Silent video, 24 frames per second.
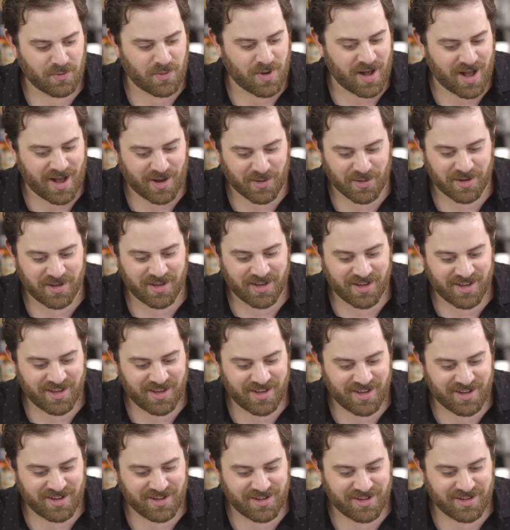Wow.
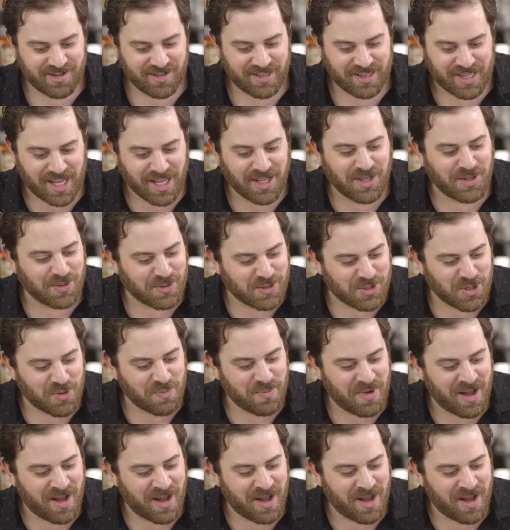Thank you so